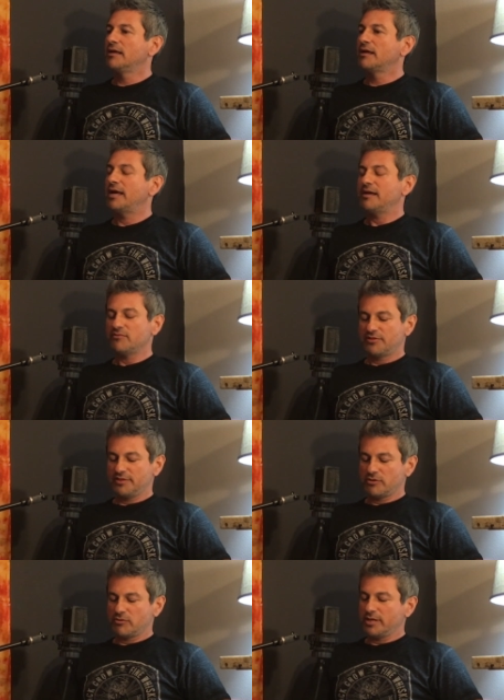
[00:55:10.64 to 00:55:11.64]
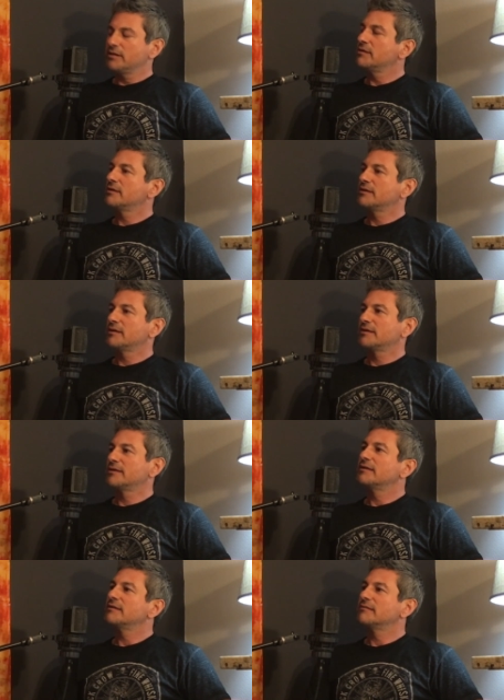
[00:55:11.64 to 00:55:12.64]
I have a theory
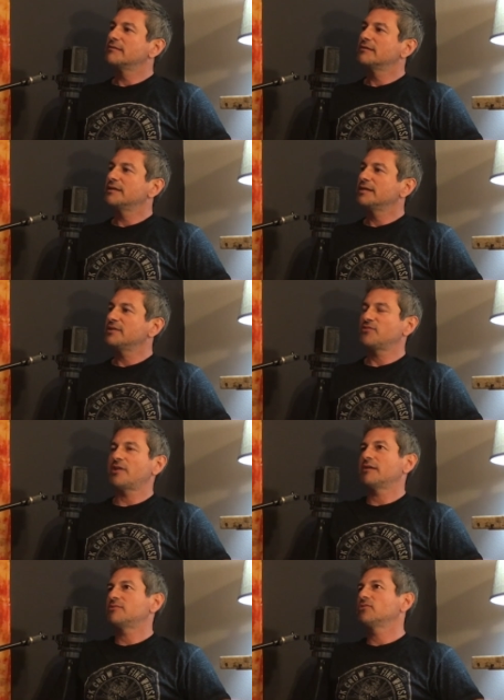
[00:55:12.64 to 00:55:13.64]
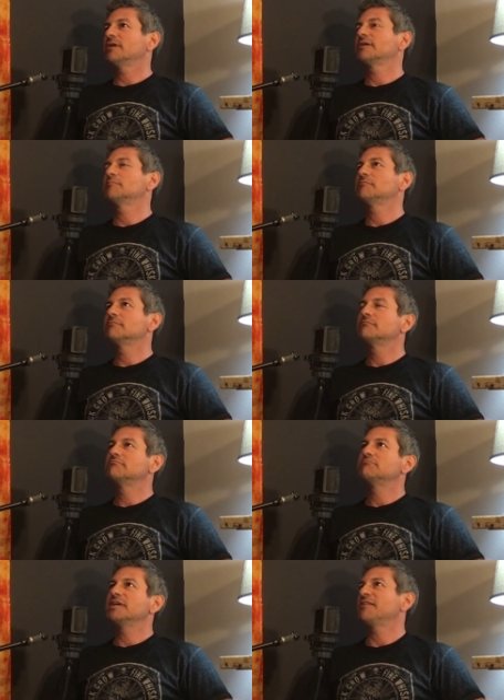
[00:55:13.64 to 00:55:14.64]
It's not
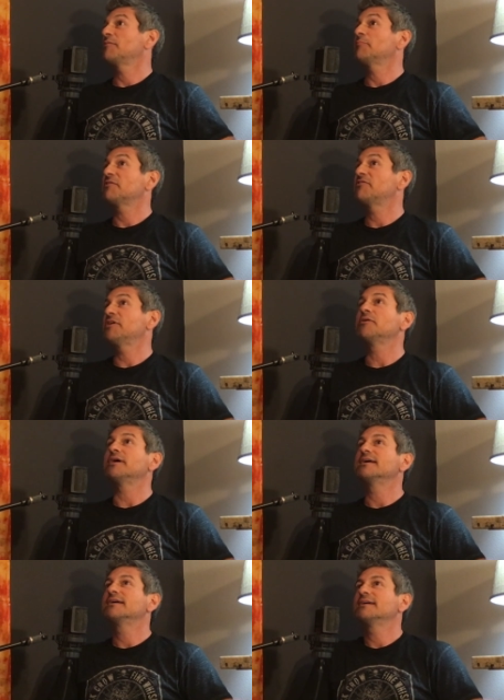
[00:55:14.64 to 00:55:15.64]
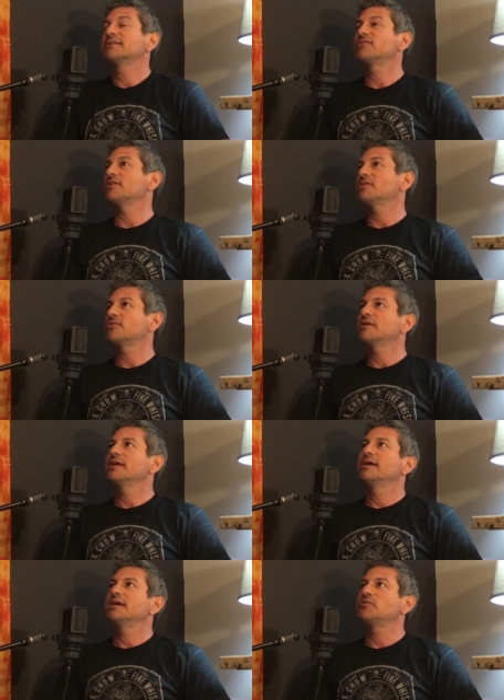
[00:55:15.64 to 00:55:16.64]
anything but a theory.
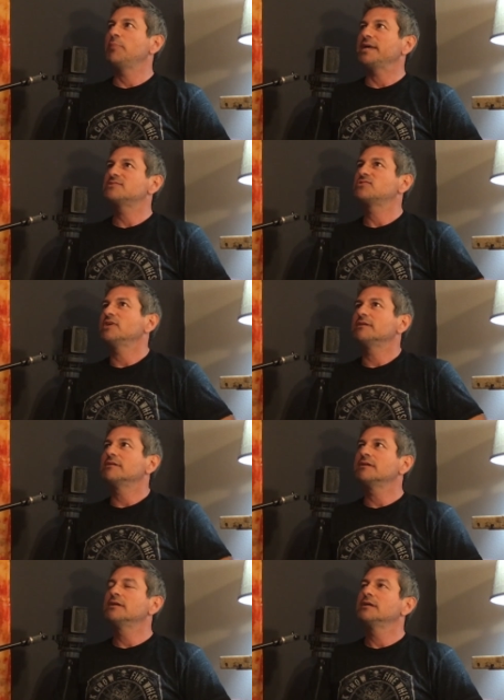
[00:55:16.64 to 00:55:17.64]
It's based in